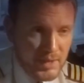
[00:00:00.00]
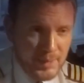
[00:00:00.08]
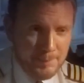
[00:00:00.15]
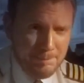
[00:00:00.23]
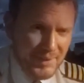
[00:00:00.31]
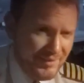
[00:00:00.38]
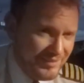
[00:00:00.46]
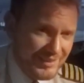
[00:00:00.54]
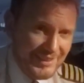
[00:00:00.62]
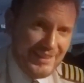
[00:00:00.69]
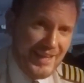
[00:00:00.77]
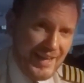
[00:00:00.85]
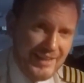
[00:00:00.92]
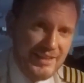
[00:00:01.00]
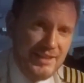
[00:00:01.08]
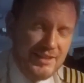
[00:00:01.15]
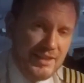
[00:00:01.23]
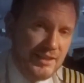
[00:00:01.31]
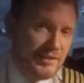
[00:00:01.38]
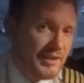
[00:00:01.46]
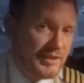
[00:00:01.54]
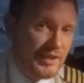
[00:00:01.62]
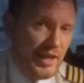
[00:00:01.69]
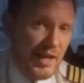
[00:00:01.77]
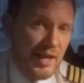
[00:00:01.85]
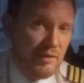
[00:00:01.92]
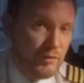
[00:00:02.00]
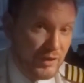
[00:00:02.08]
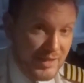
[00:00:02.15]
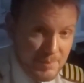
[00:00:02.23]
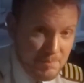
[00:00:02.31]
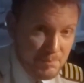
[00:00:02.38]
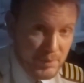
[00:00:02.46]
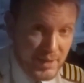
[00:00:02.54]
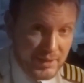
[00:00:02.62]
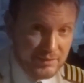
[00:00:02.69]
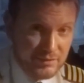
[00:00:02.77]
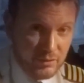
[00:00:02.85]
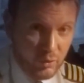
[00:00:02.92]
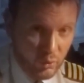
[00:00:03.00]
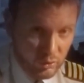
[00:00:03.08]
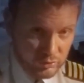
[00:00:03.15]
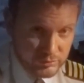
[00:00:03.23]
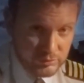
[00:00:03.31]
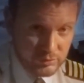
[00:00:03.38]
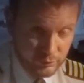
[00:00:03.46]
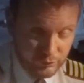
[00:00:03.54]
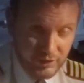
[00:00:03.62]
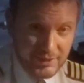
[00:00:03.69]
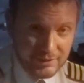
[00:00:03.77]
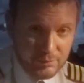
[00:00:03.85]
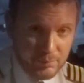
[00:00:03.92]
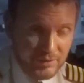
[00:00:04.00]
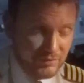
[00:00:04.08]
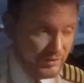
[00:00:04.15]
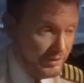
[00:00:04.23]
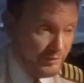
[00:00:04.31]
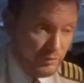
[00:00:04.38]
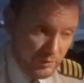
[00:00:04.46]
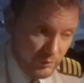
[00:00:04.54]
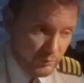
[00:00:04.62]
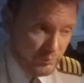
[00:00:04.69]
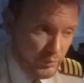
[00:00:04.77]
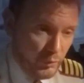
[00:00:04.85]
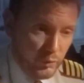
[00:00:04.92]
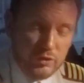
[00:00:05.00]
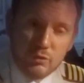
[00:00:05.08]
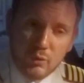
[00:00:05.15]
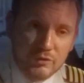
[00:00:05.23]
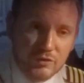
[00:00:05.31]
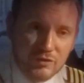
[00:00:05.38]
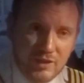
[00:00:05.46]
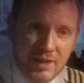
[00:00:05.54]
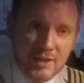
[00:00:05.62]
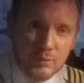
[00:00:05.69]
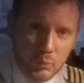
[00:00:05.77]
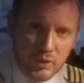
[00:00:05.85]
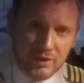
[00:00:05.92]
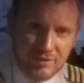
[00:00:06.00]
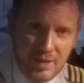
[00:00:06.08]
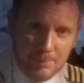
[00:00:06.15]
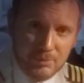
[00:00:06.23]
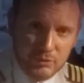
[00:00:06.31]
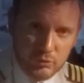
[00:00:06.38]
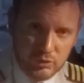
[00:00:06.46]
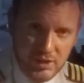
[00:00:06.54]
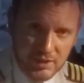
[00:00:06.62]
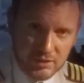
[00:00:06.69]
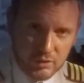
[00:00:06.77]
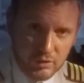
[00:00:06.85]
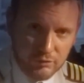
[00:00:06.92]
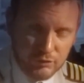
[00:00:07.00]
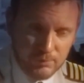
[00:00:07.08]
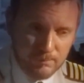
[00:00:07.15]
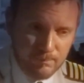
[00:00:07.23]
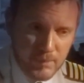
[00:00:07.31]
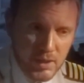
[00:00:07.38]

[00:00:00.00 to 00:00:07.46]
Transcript: and basically anything that can have an impact on the flight, basically, in order to understand what has happened to the aircraft.